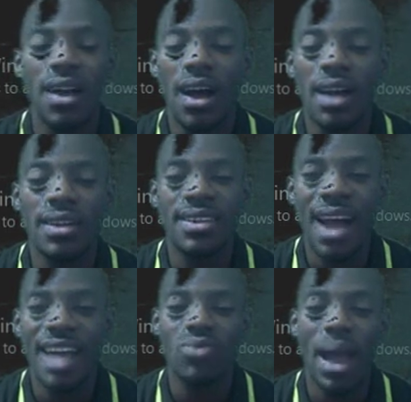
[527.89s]
And
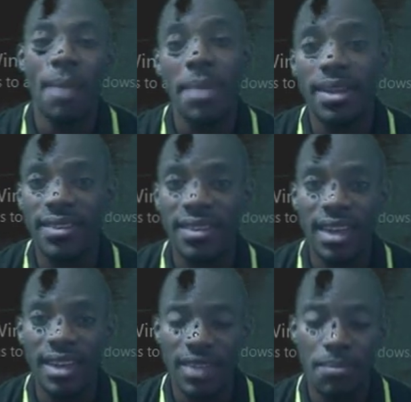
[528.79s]
that's why I made it
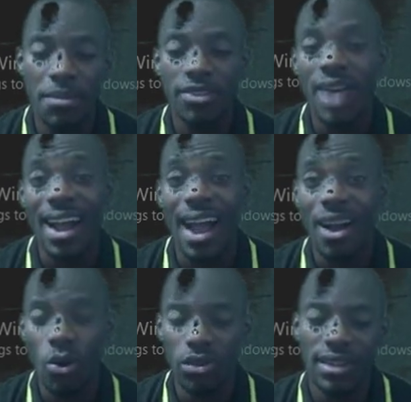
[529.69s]
the same base, so that I can
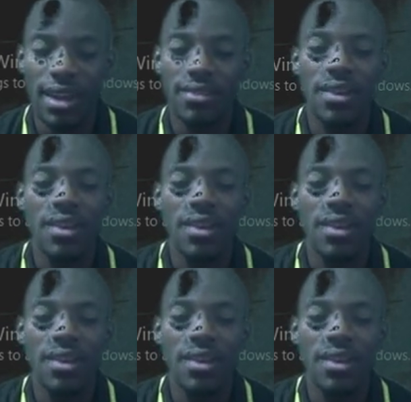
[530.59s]
cut it out.